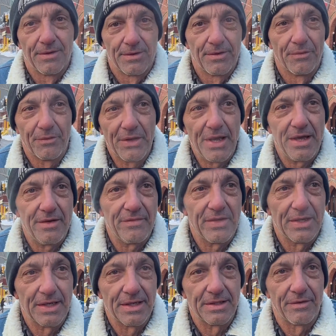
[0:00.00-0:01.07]
waving
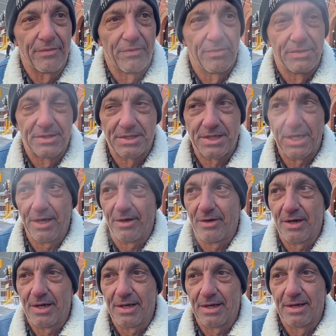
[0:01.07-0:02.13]
and
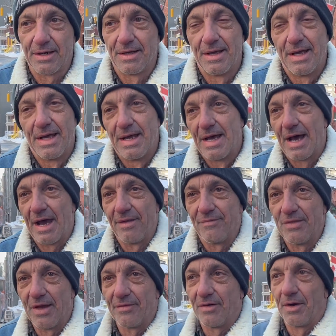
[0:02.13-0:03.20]
cheering, and I've
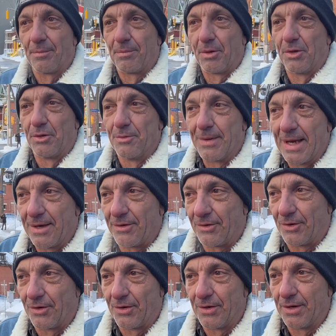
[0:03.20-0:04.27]
never blew my
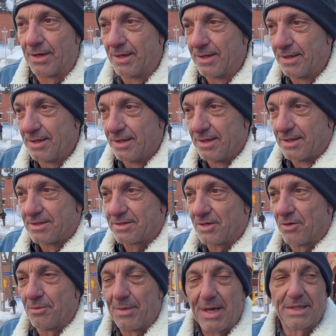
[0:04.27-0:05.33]
horn
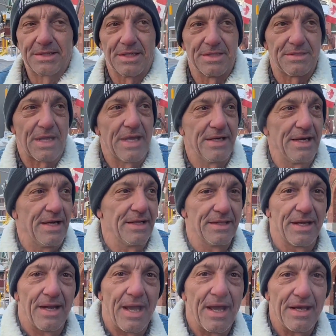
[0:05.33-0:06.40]
so much as I did in
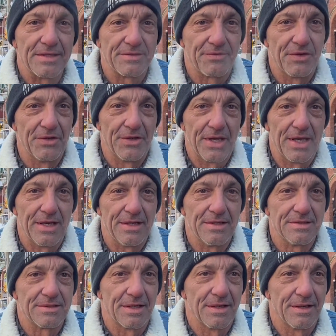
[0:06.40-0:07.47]
the last few
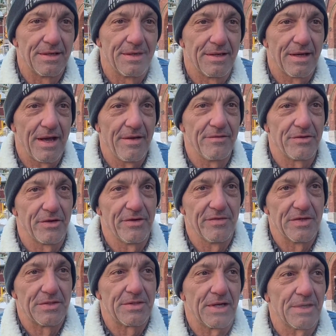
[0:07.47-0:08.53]
days. And I've
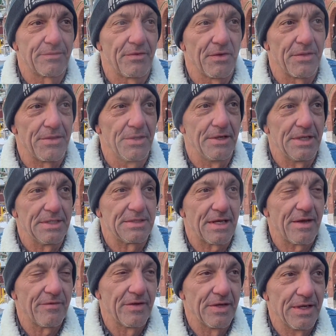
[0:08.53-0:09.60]
driven truck for
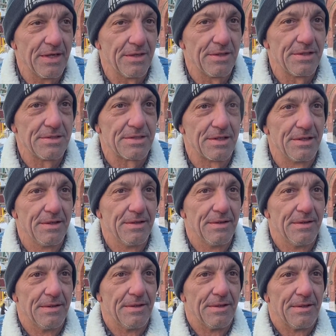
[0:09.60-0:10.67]
37 years,
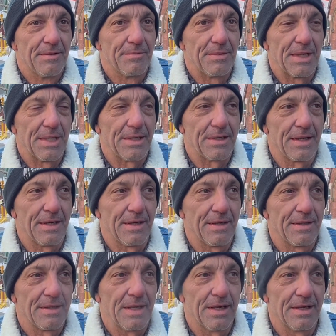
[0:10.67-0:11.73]
but
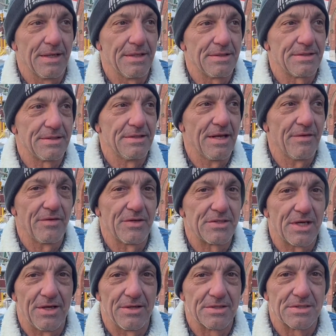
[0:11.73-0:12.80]
yeah, it's never
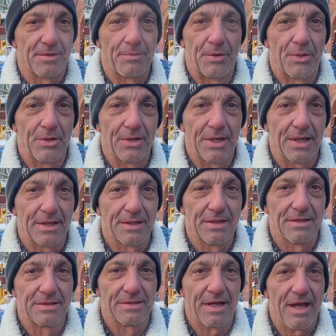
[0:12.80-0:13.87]
saw support like
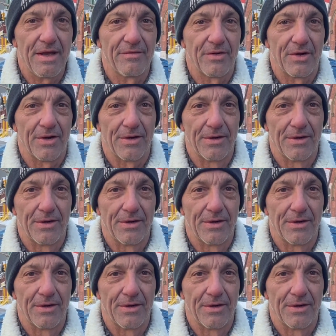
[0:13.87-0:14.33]
this, ever.